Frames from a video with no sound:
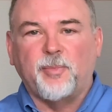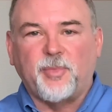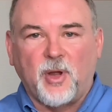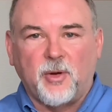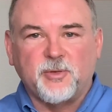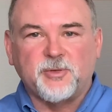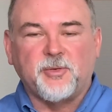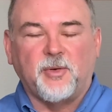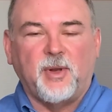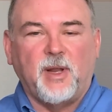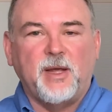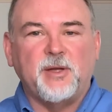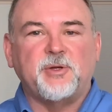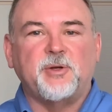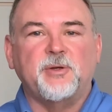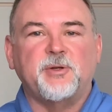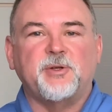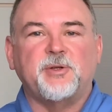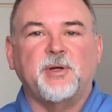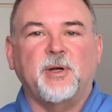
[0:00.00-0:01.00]
those
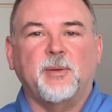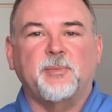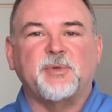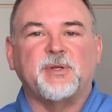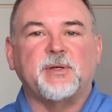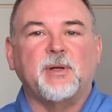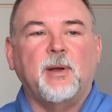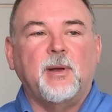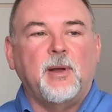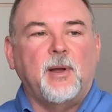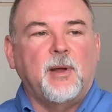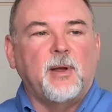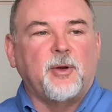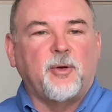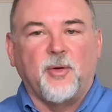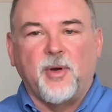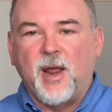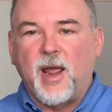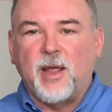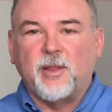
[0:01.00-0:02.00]
relationships,
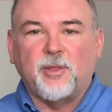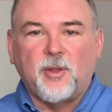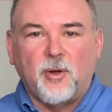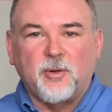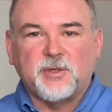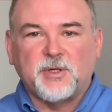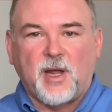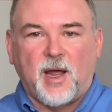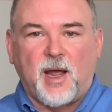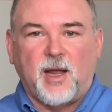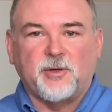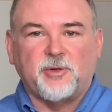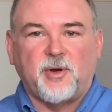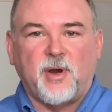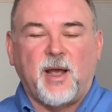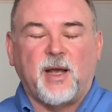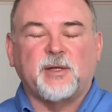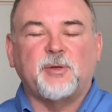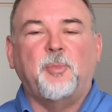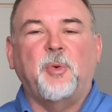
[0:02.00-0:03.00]
create those contracts,